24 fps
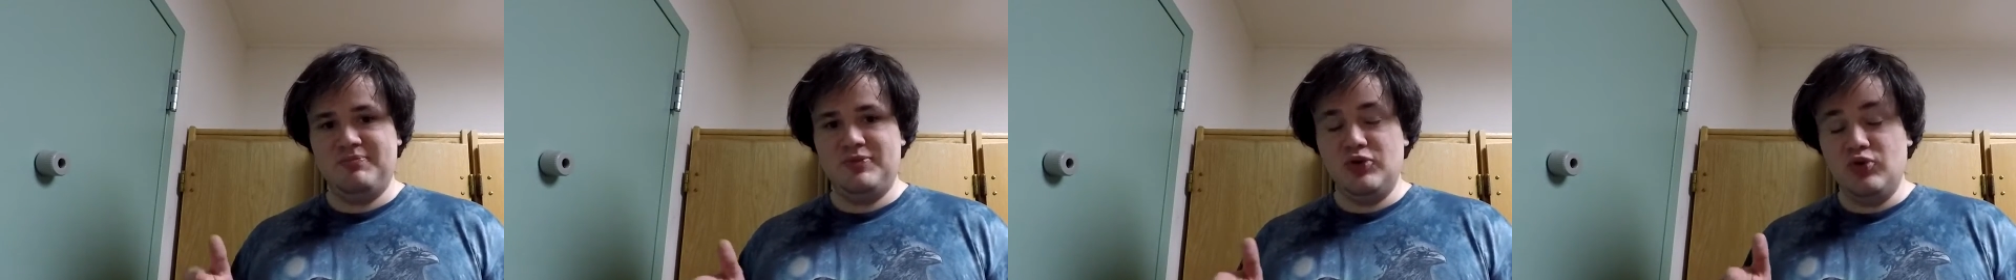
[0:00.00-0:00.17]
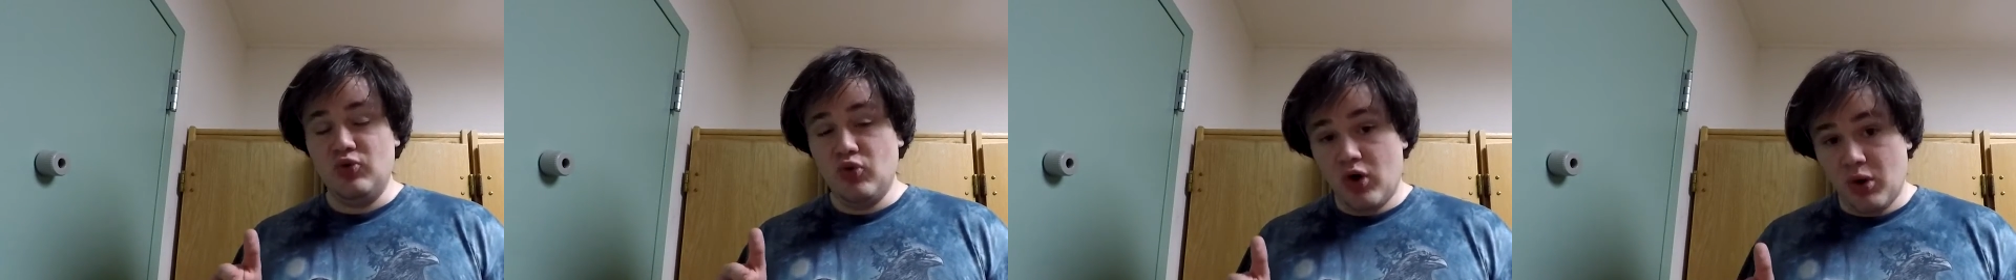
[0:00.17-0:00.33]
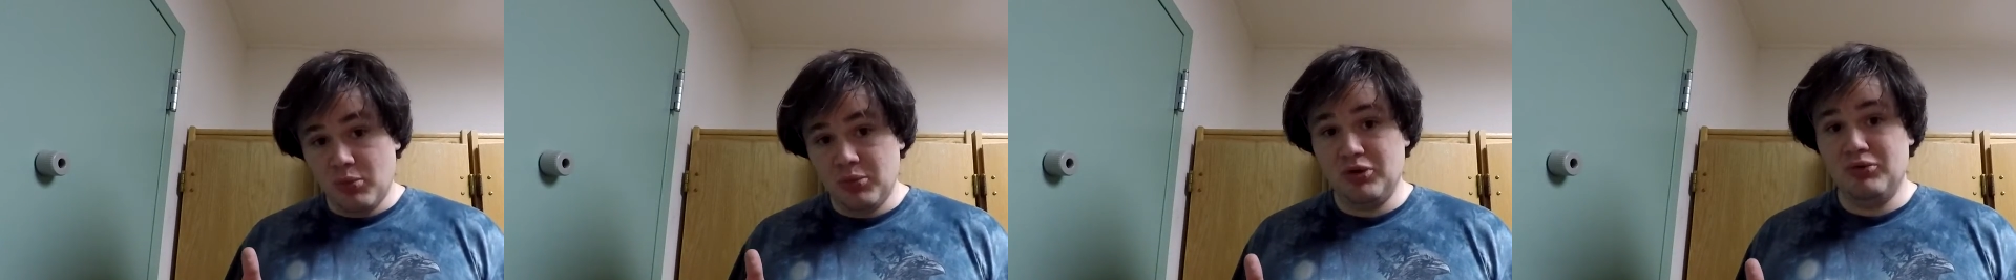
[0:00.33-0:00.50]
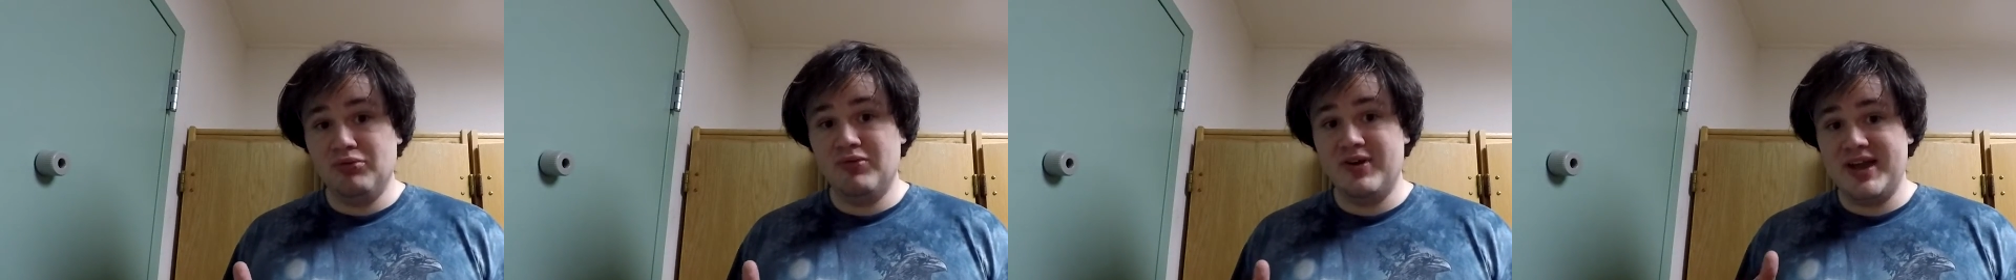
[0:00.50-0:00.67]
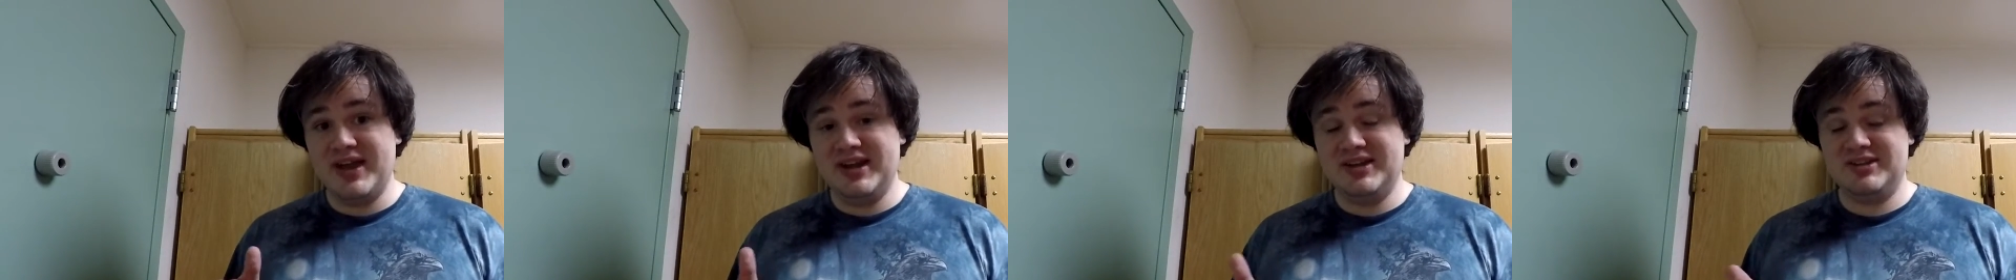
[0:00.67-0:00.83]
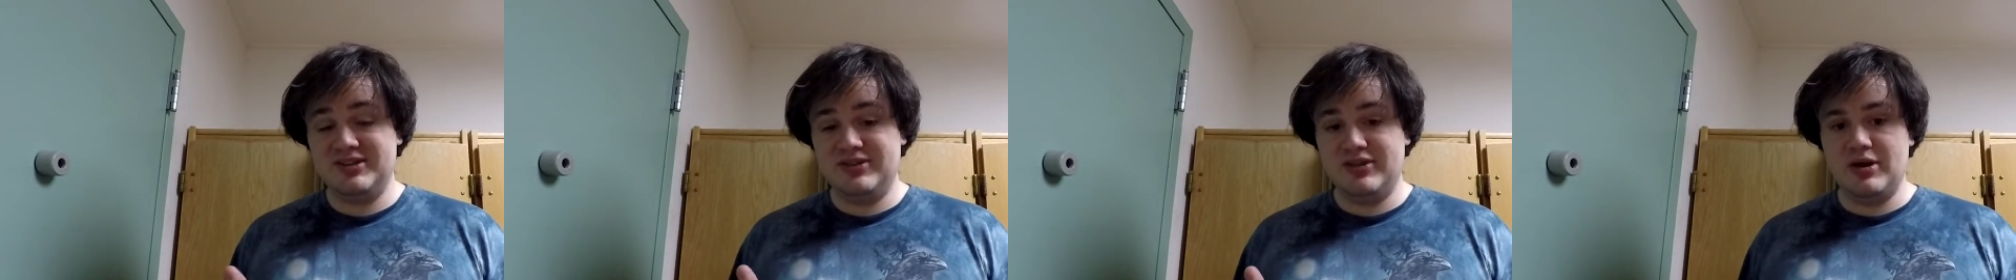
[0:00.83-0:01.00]
normal
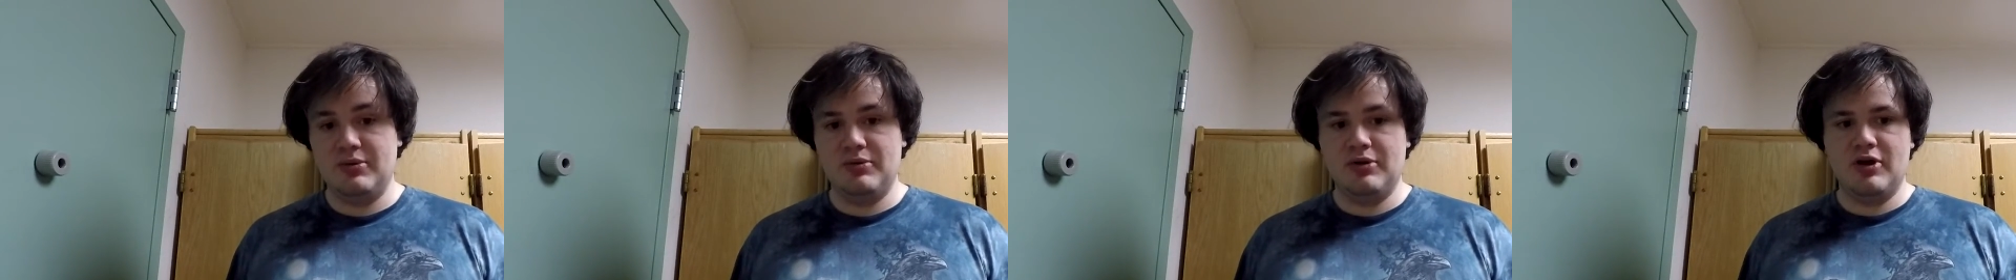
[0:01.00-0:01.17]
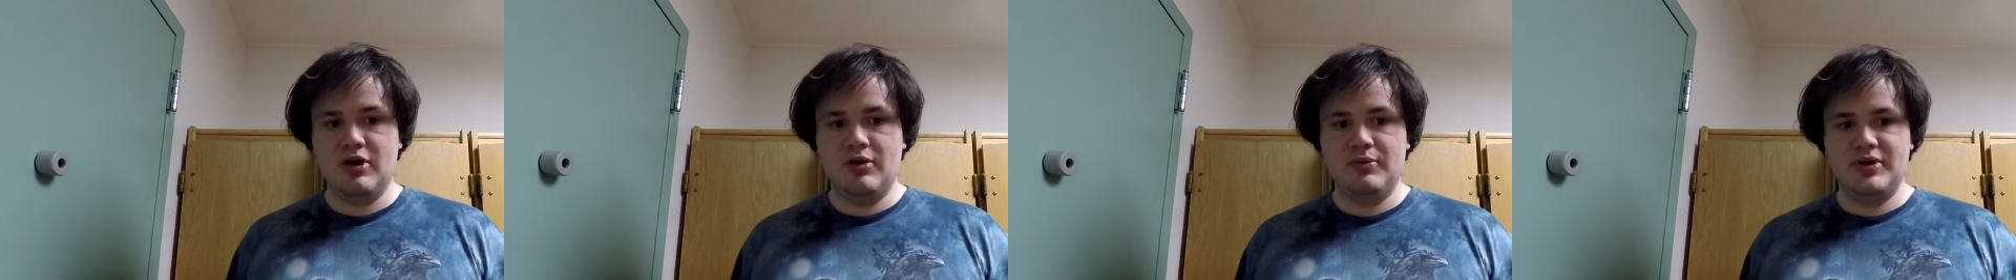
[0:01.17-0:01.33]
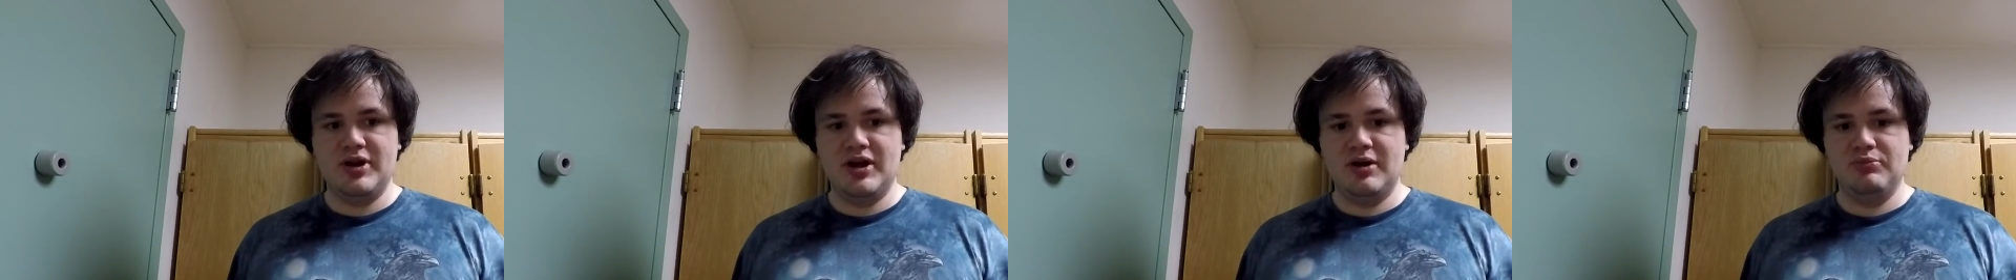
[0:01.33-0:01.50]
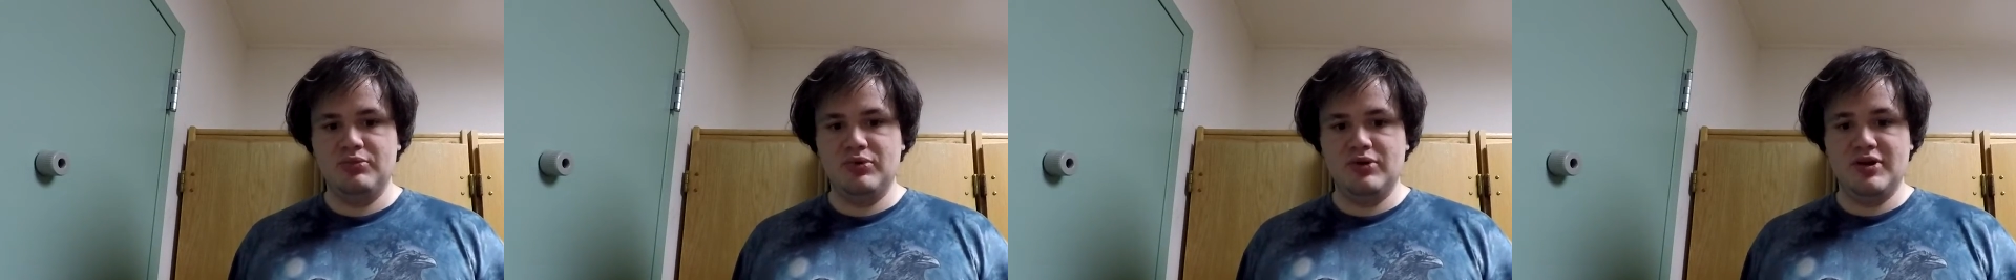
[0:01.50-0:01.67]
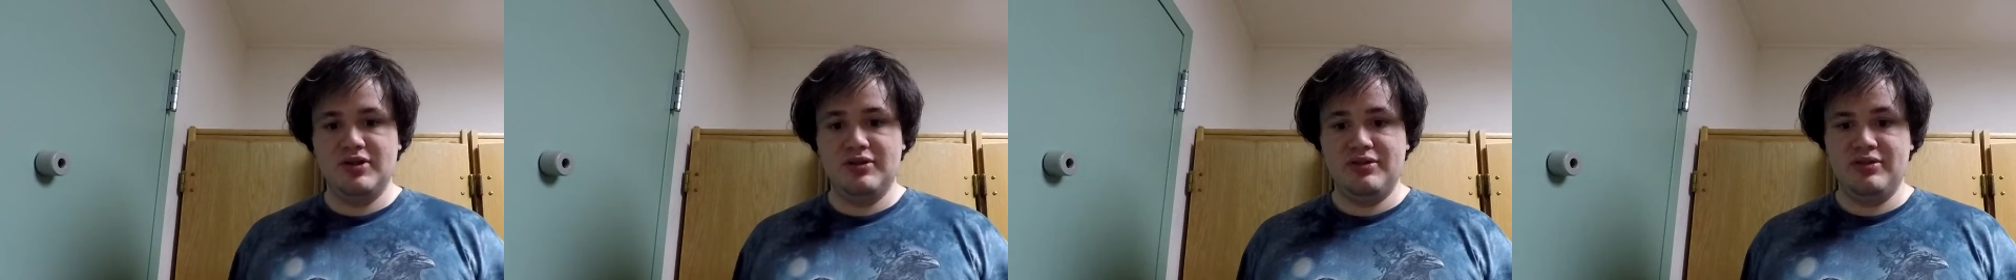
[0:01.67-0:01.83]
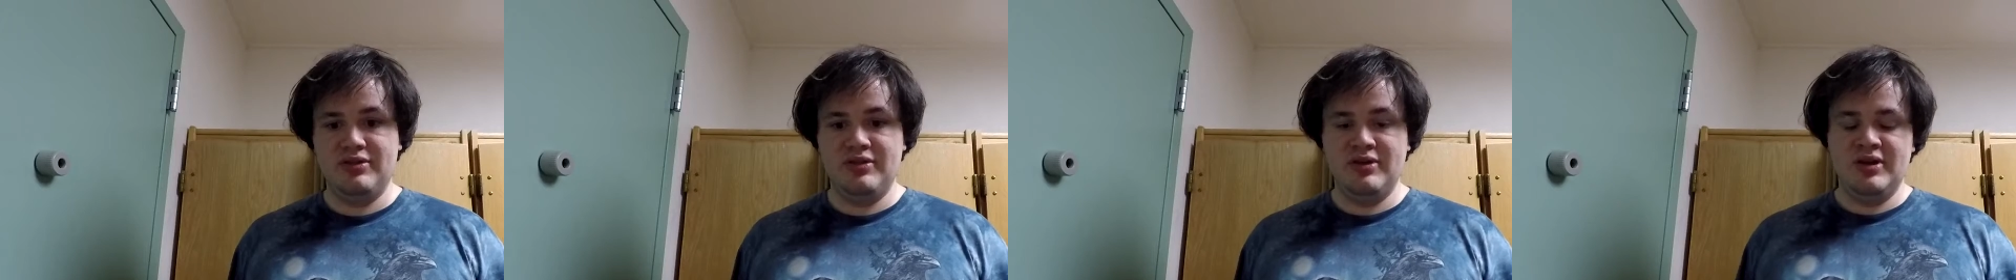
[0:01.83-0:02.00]
rate they were going up
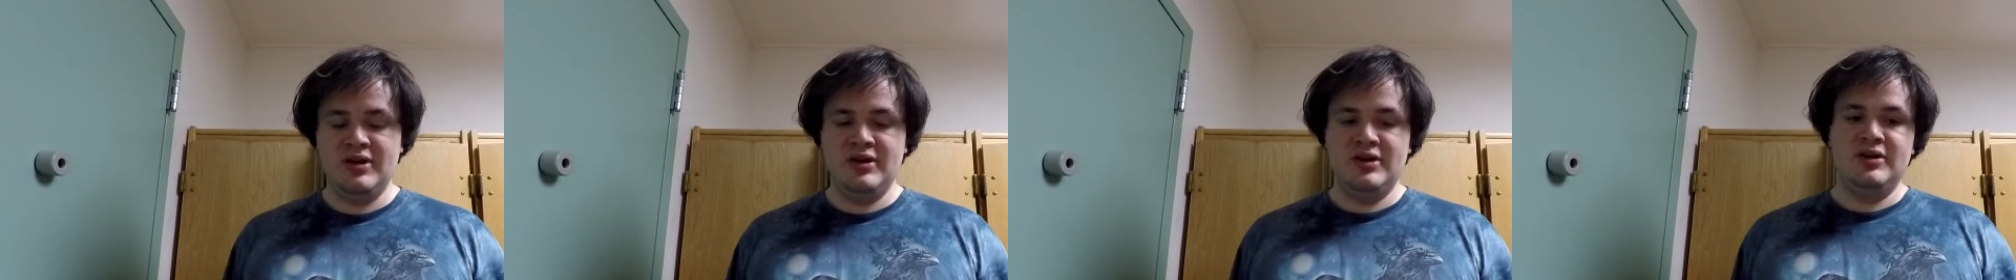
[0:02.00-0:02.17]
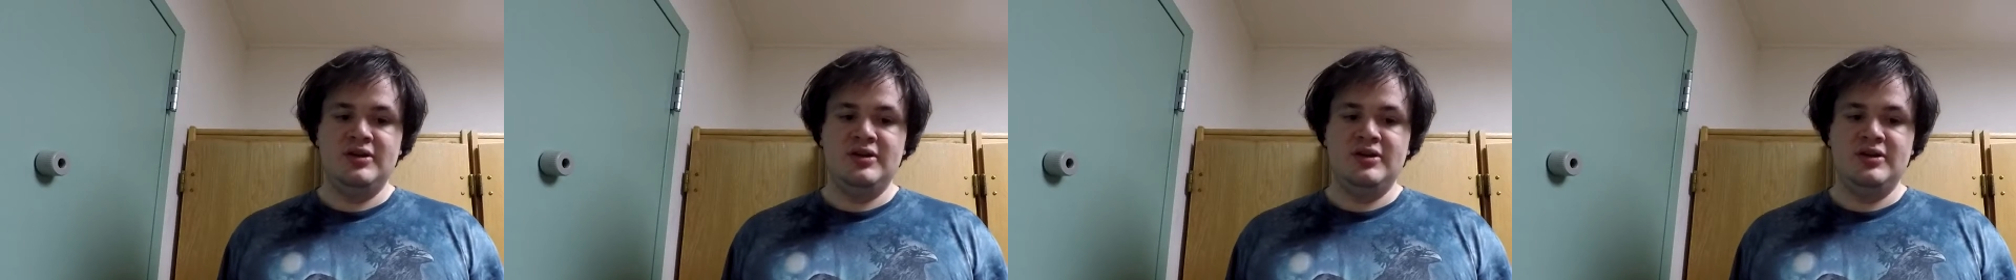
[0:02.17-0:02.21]
with.